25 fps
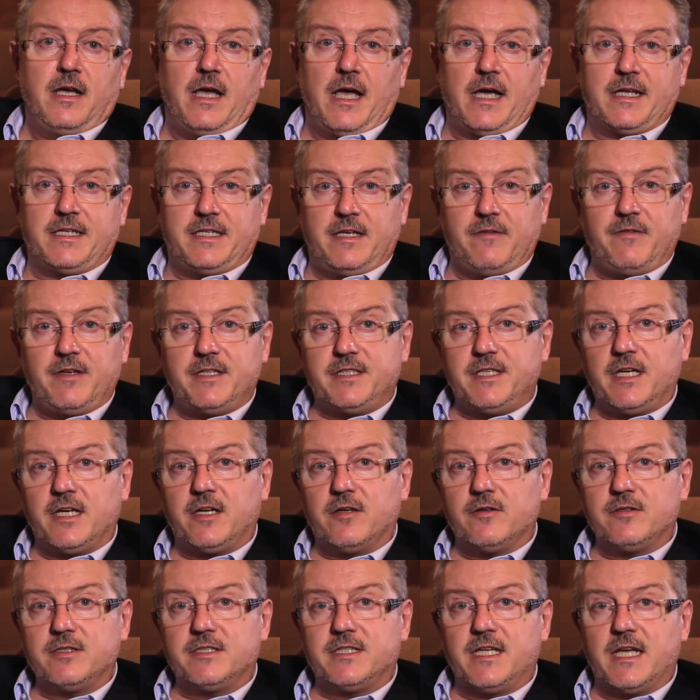activity
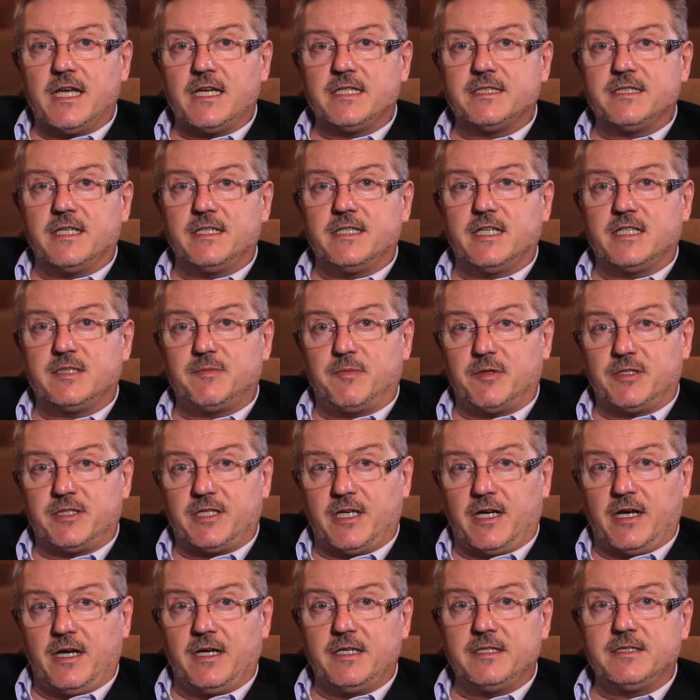context and
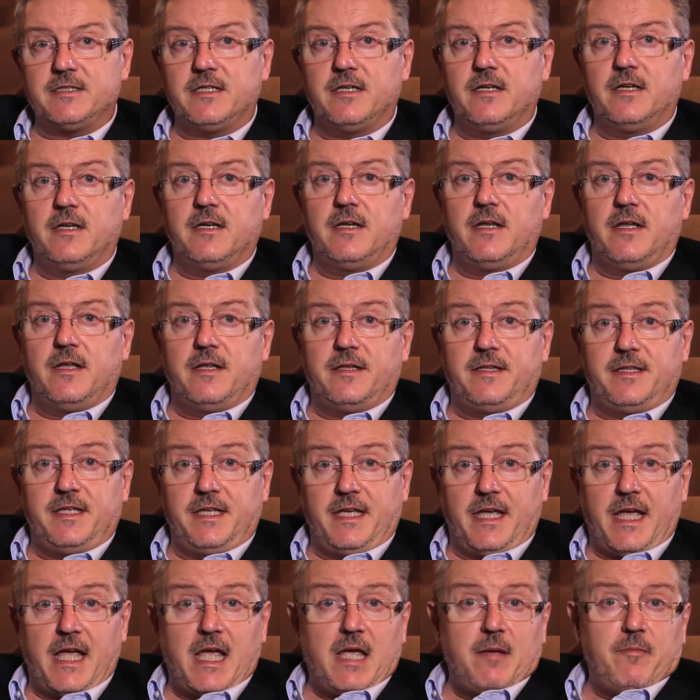expertise, the
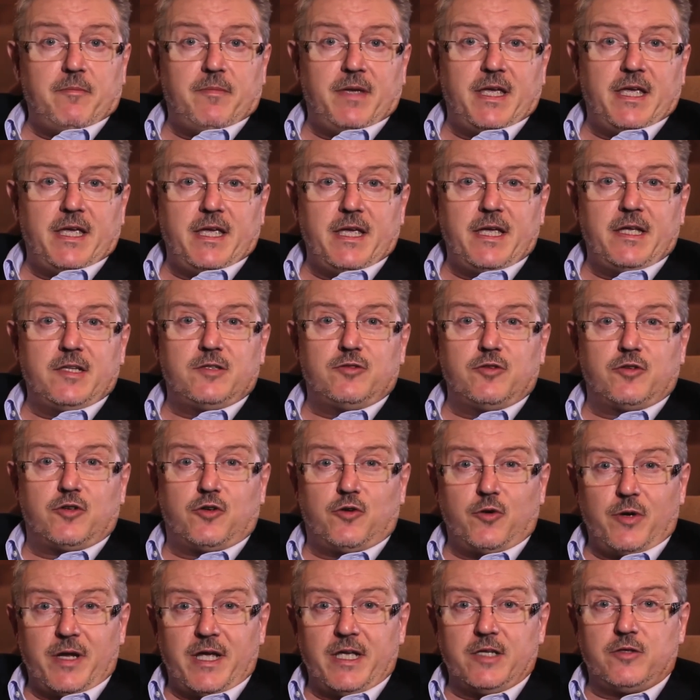aim being to
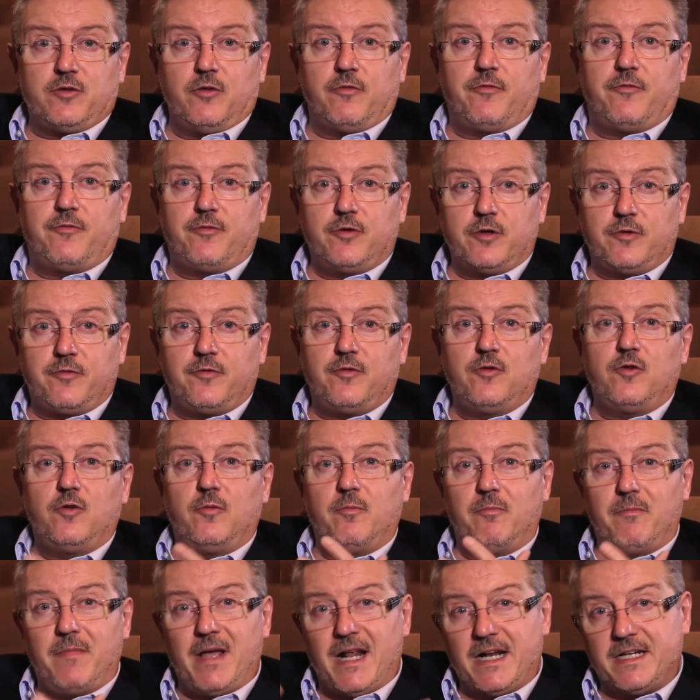create a fruitful
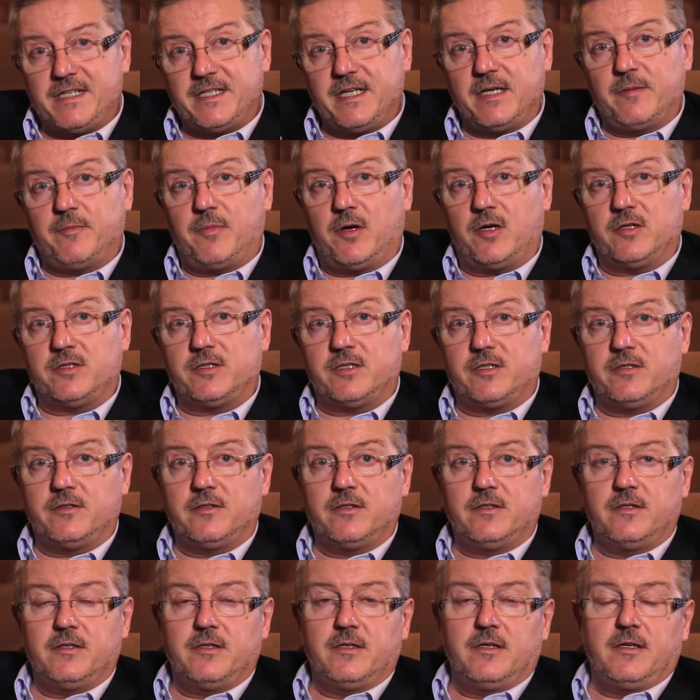melting pot.
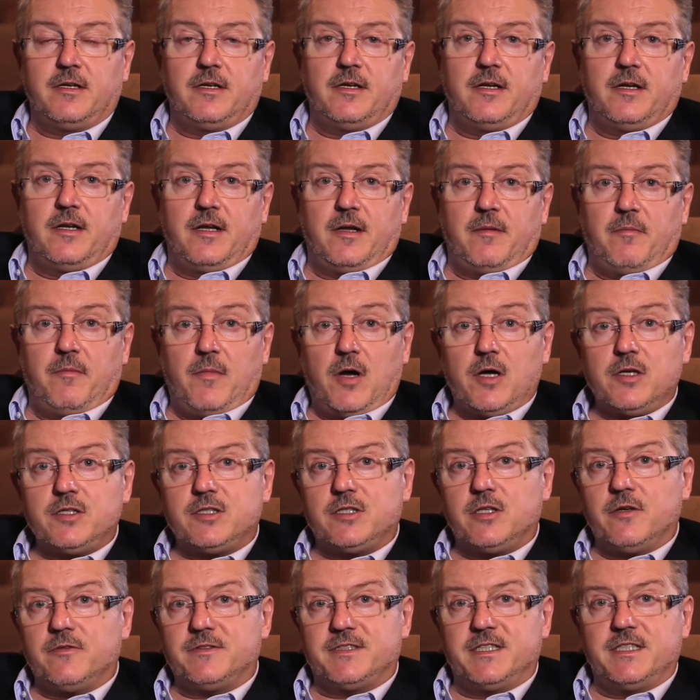
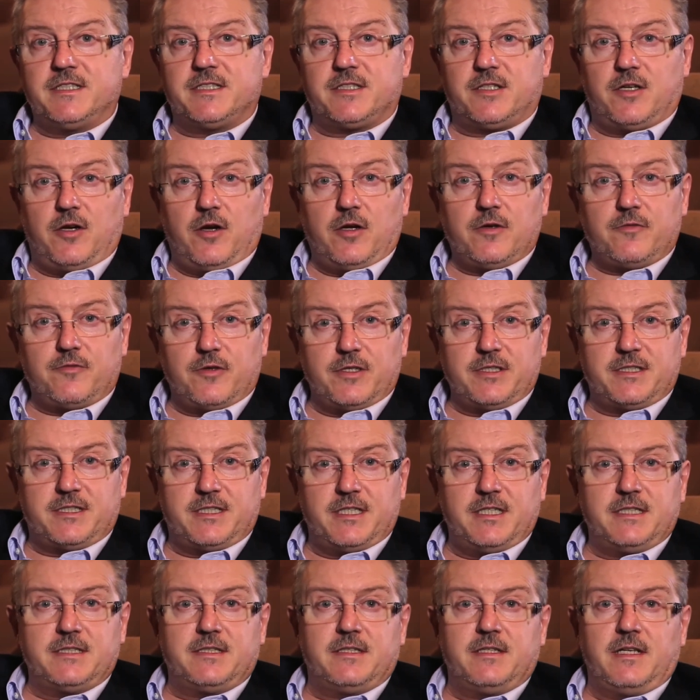Most of these
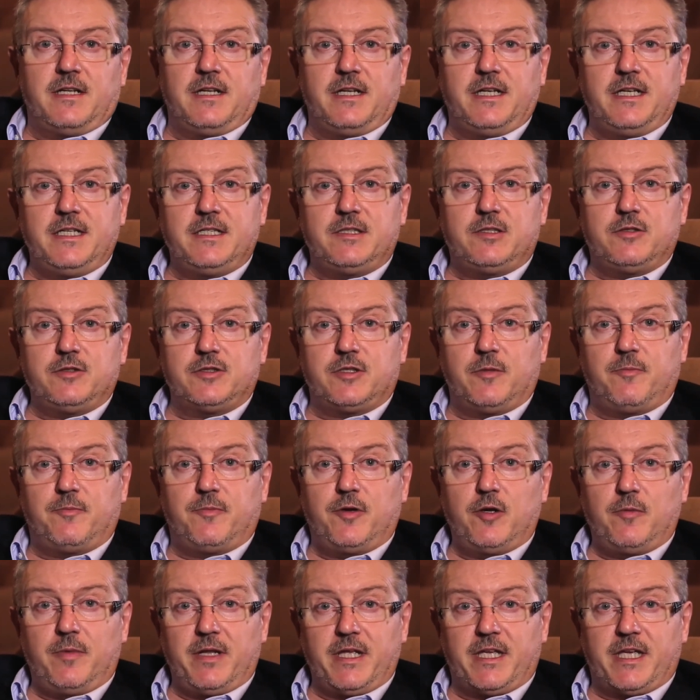conferences lead to the
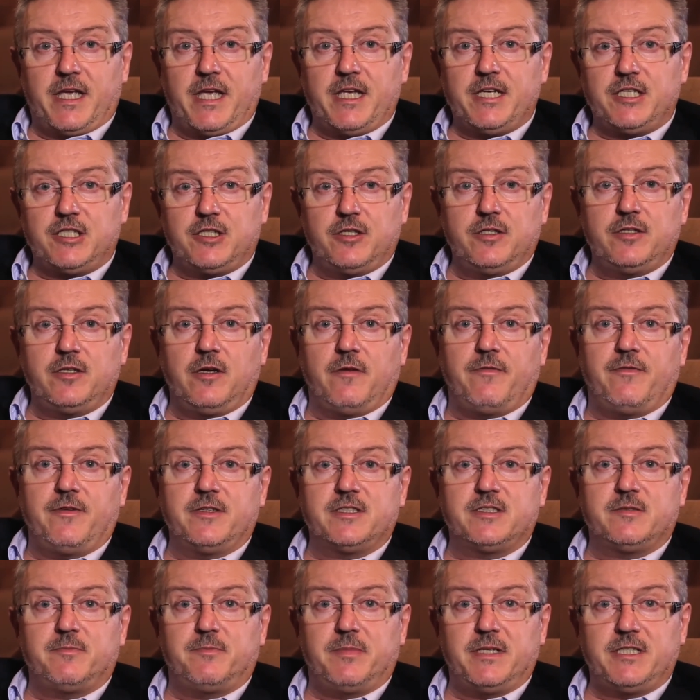publication of a
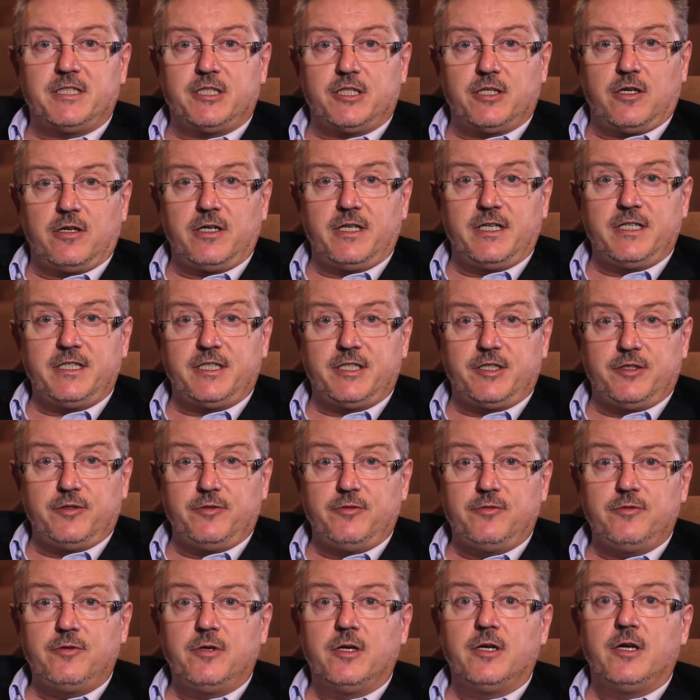special
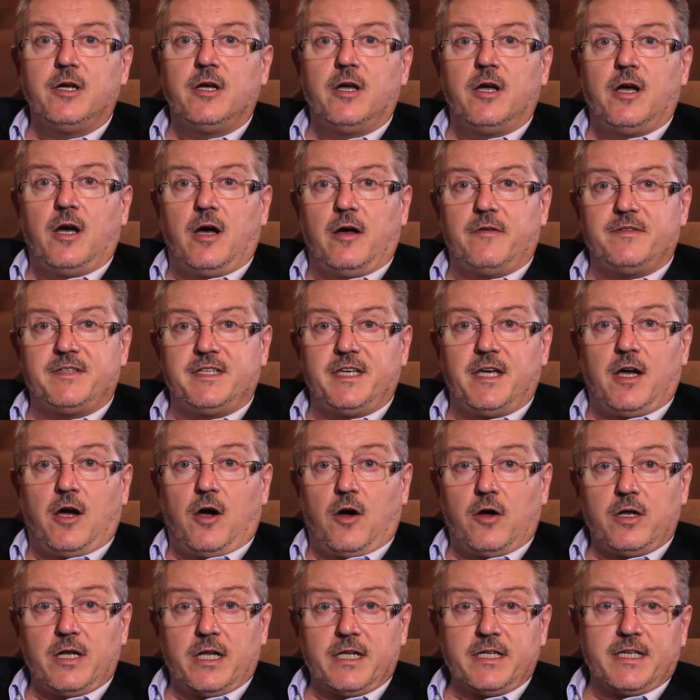issue of the
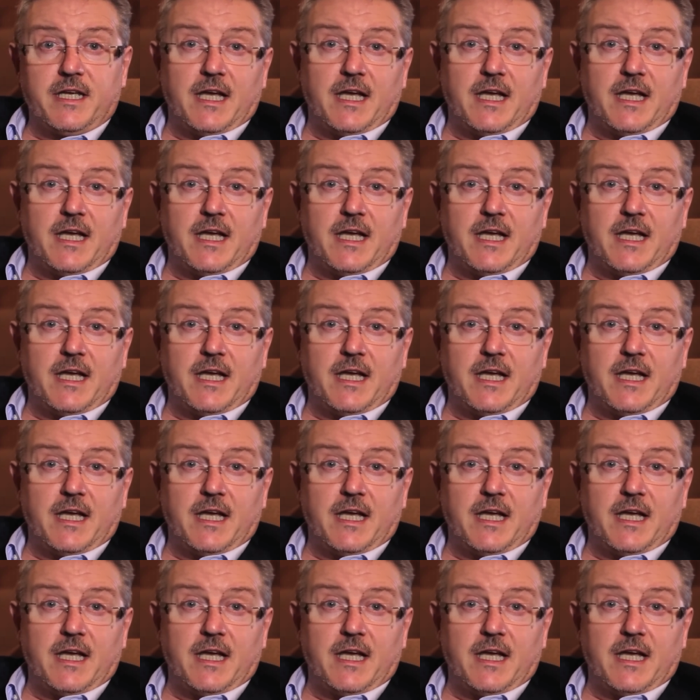Oil and